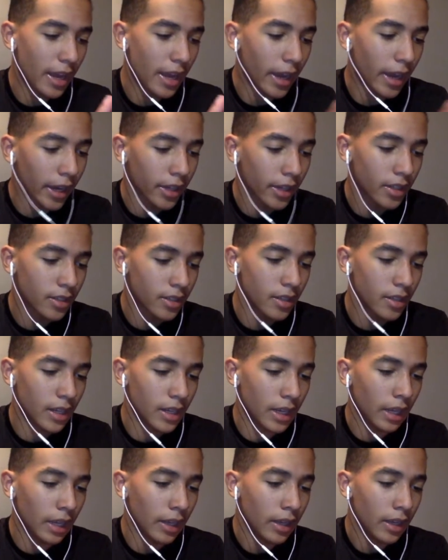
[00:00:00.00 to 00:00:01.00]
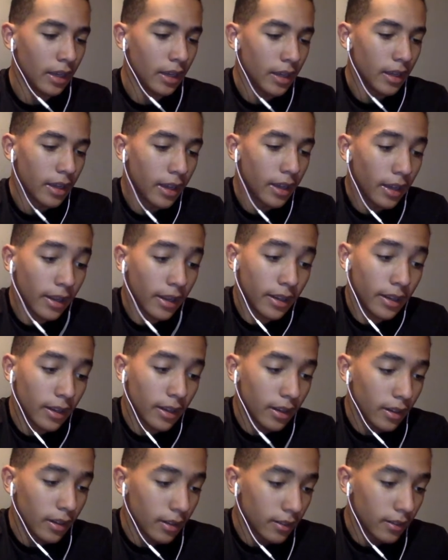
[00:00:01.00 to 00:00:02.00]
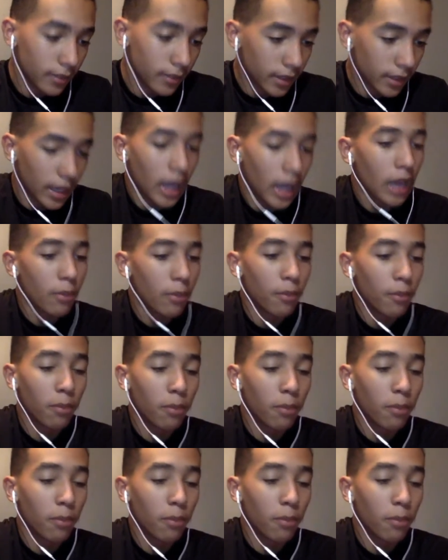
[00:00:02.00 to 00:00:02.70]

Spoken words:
acting in the game.